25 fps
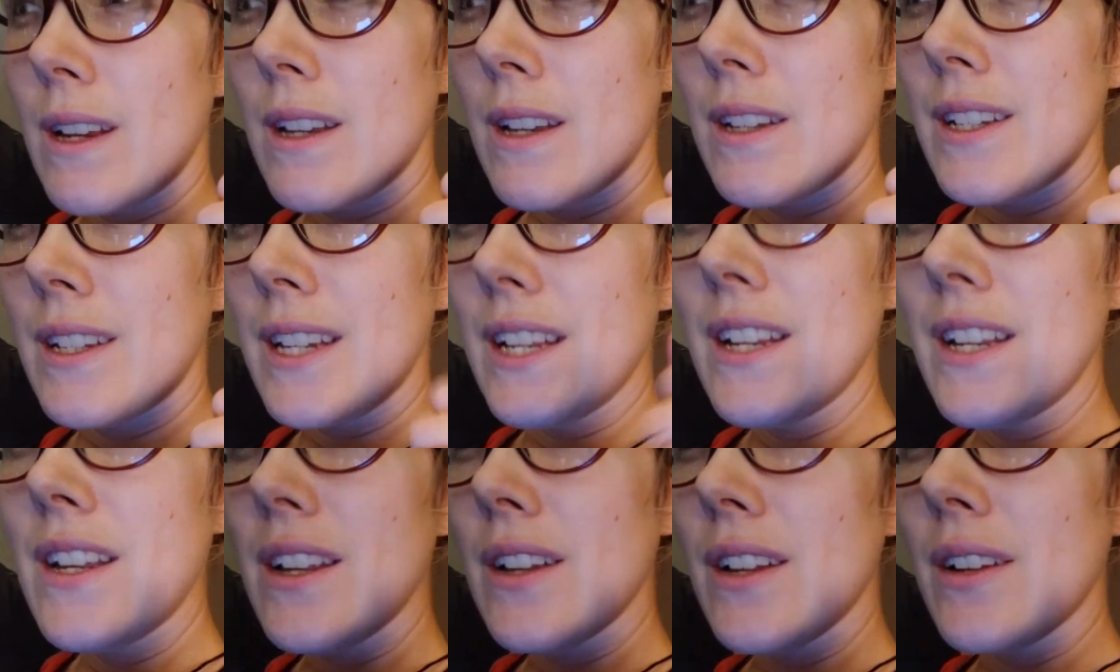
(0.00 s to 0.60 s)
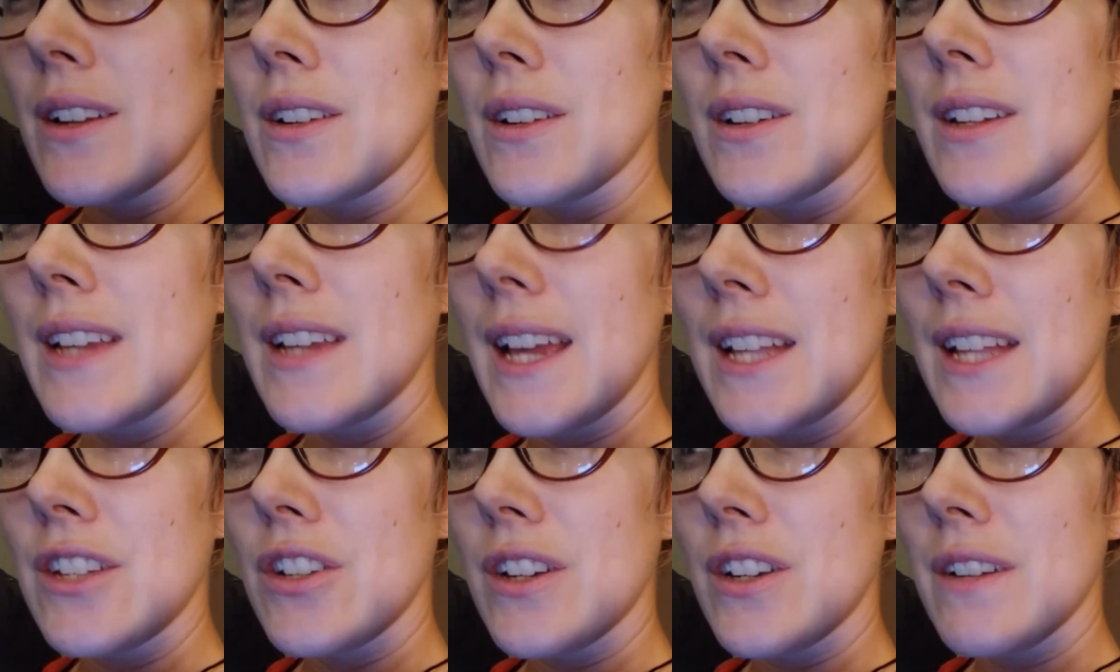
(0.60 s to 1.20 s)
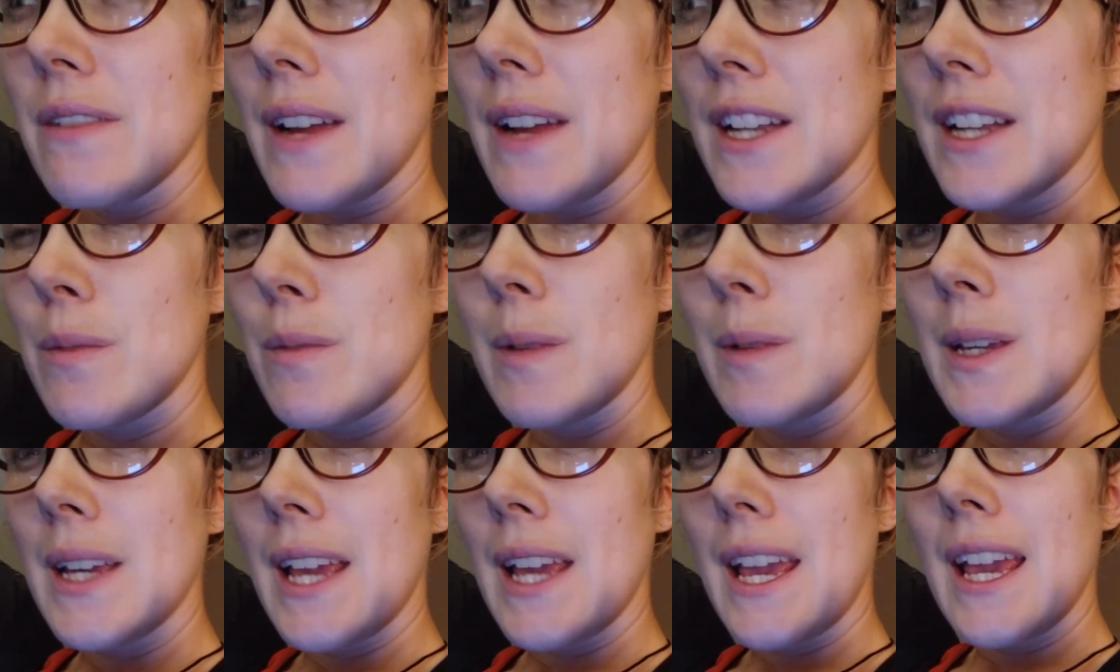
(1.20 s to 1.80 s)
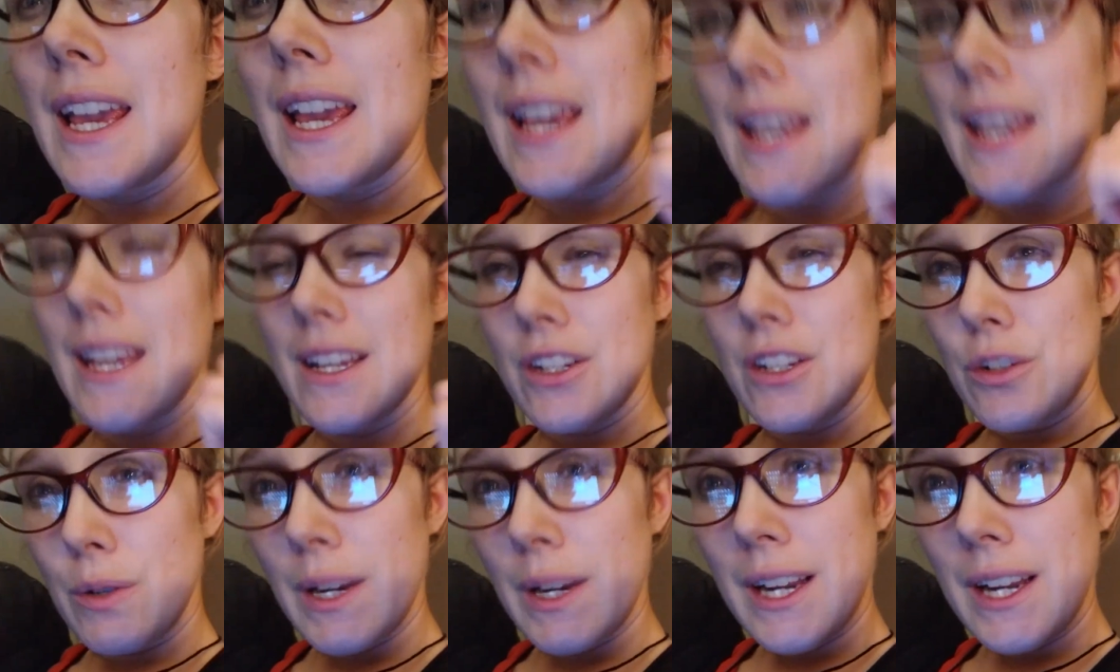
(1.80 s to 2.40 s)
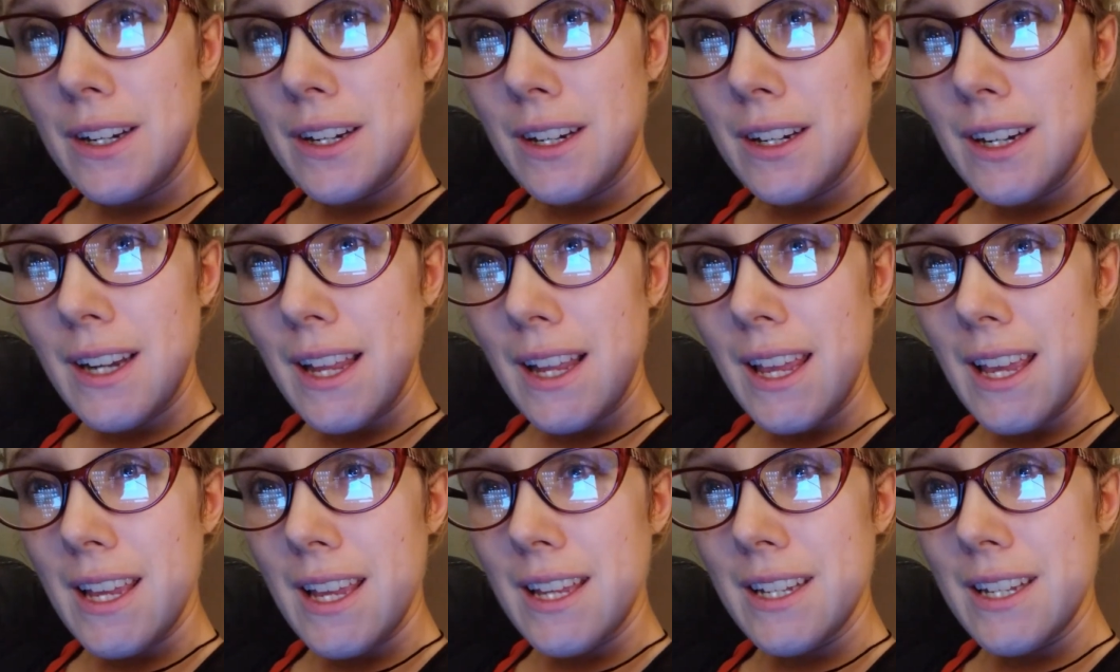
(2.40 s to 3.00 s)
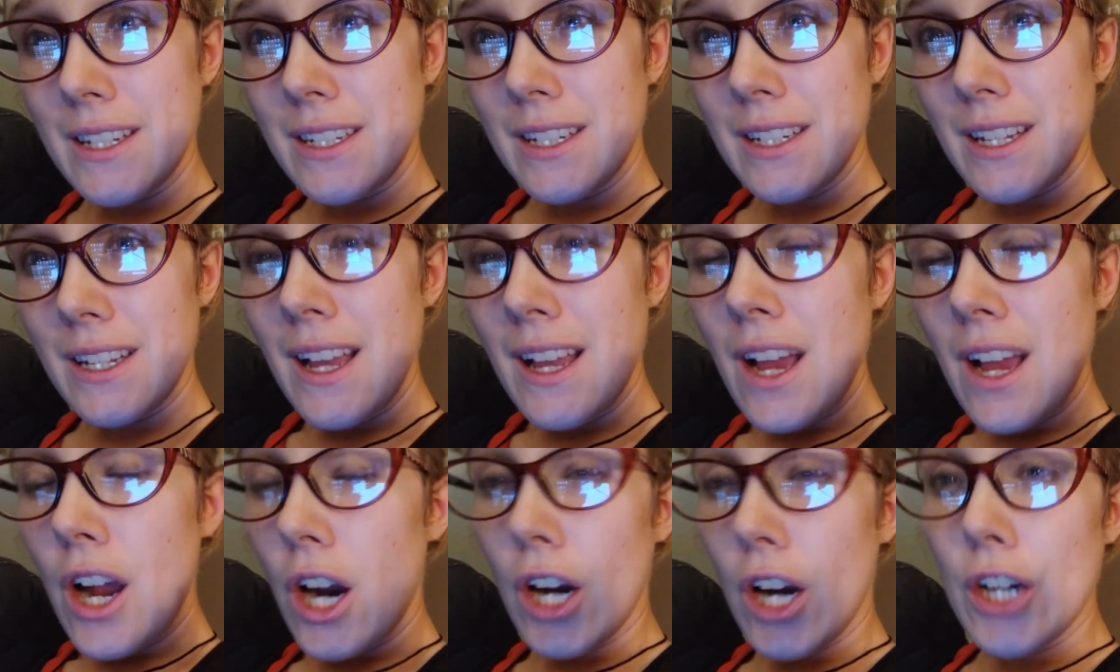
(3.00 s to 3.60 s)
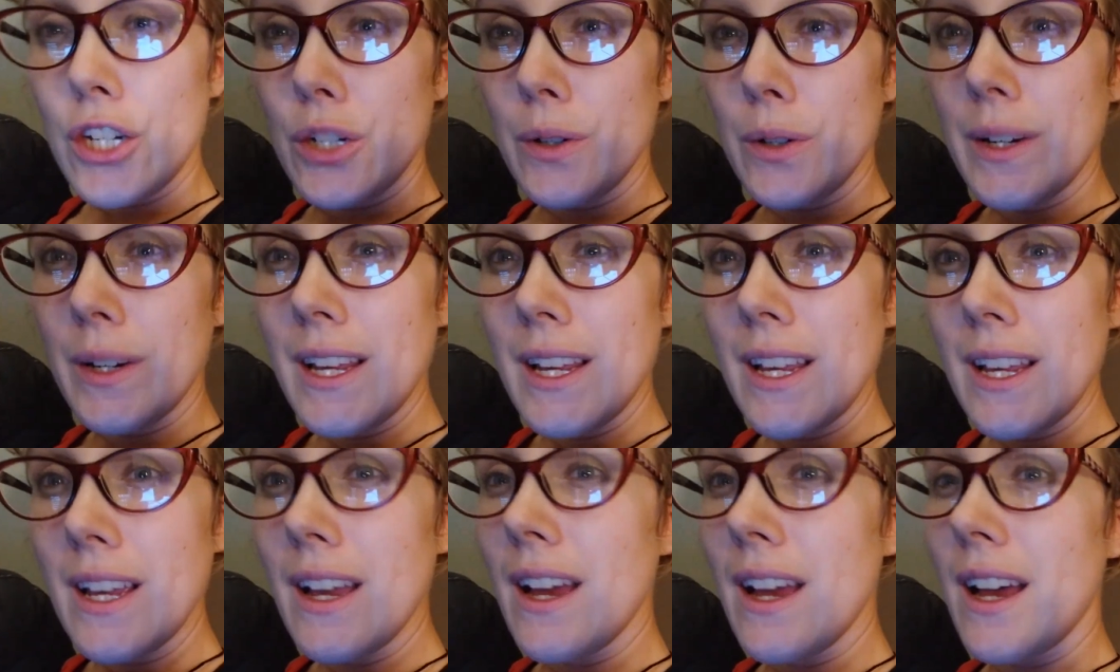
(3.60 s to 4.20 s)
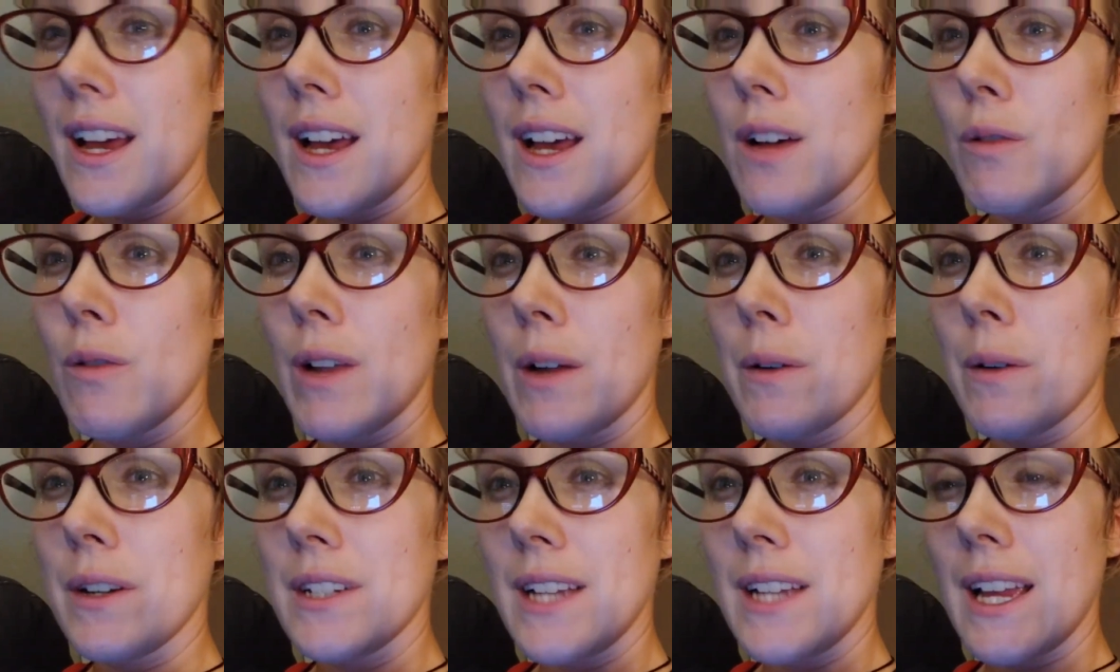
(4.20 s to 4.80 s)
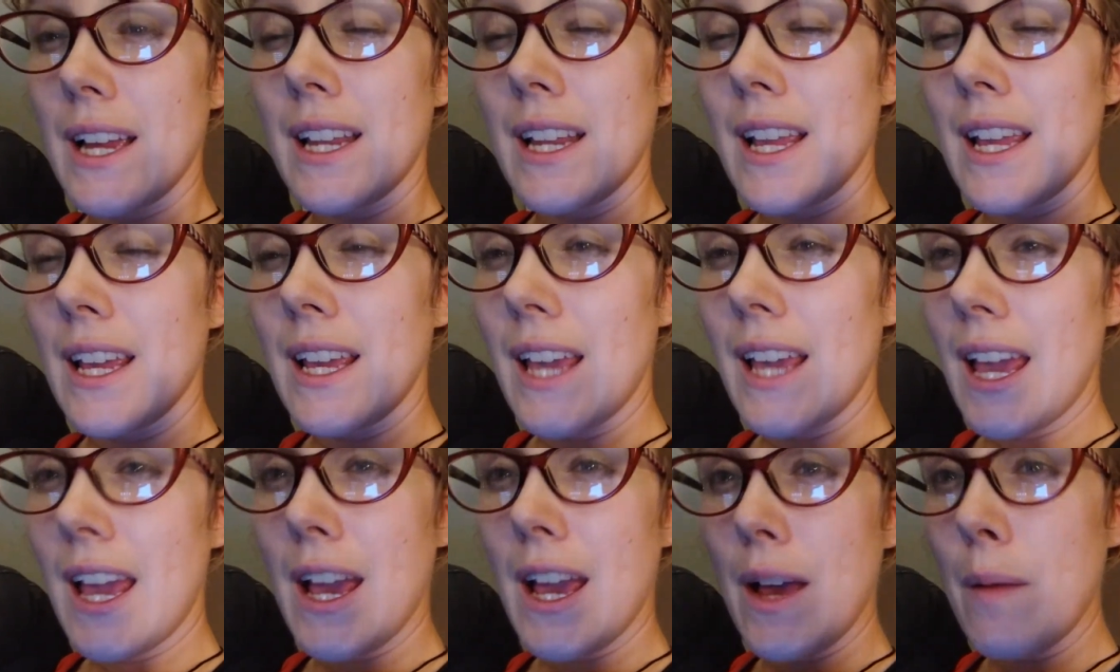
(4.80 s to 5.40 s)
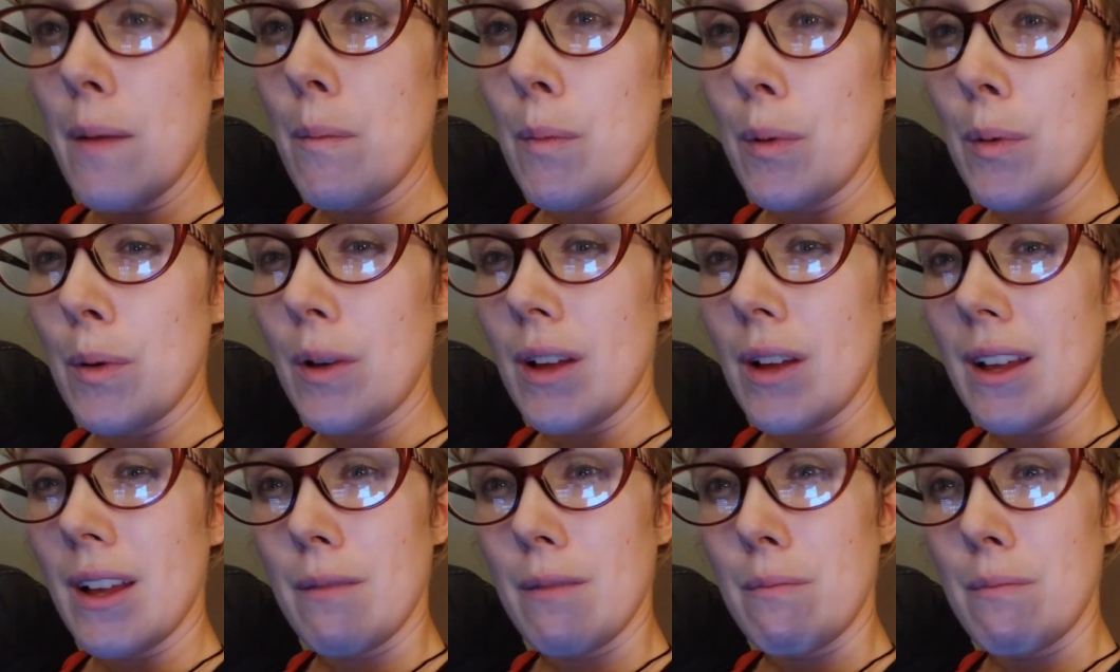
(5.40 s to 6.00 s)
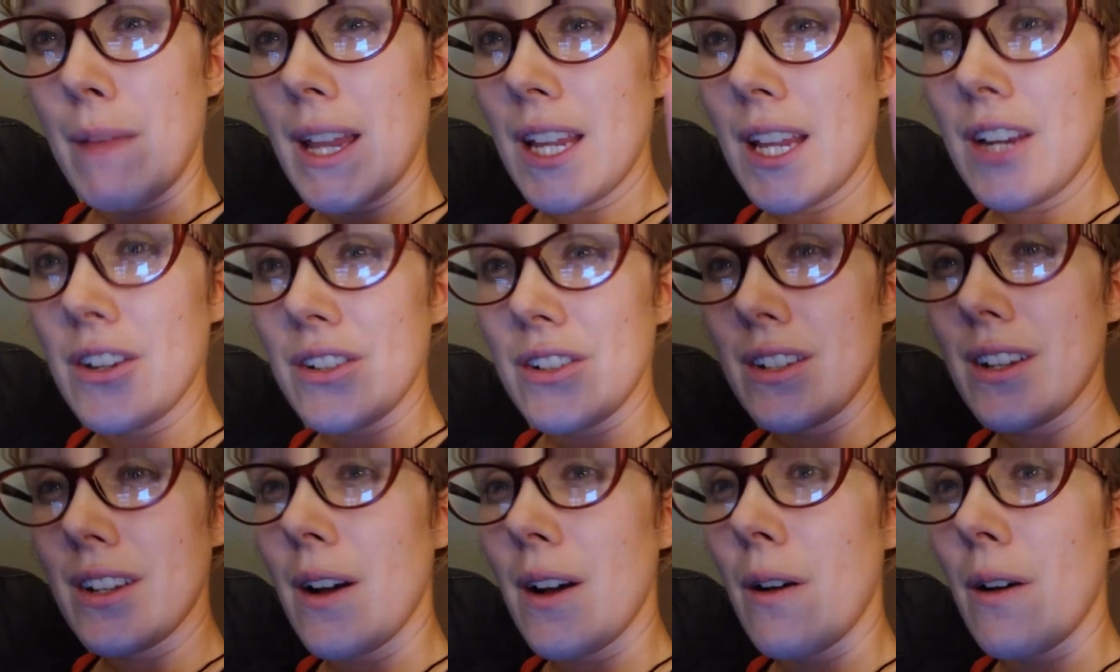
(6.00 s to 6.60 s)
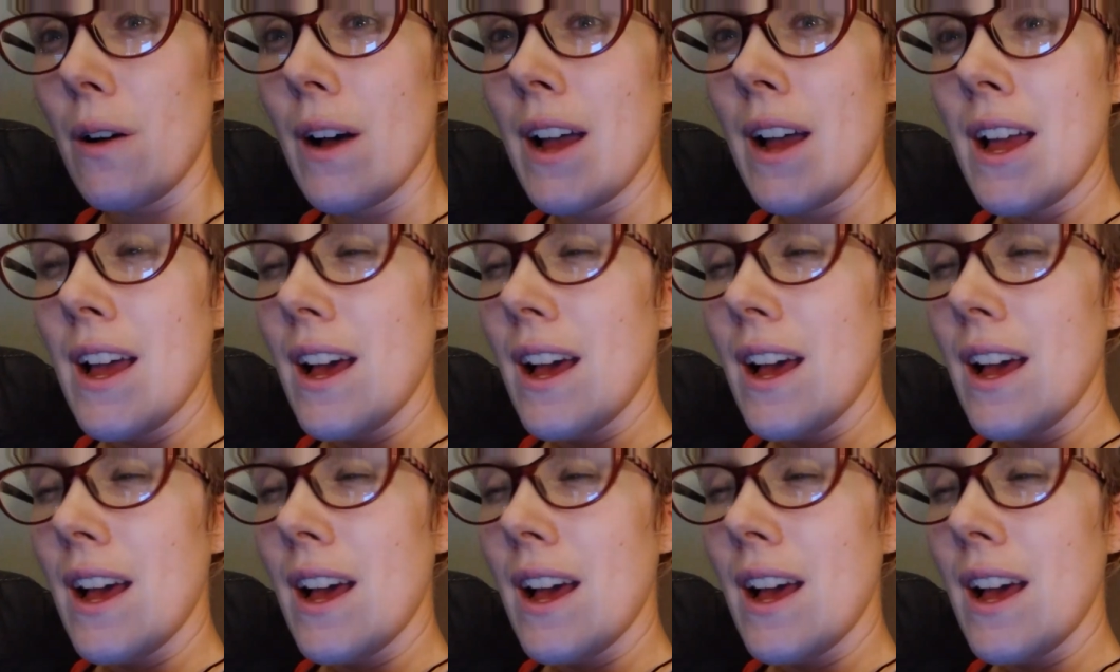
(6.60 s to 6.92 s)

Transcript: did get certified to be a trainer in archery uh, when I worked at a camp uh, many years ago.